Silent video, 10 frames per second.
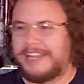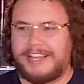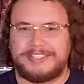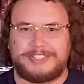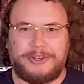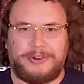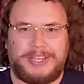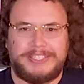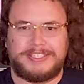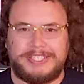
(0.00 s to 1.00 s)
So
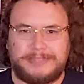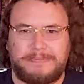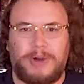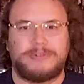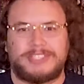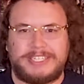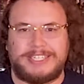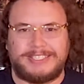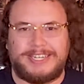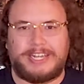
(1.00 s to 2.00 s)
he's posing
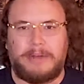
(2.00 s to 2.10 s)
as, like,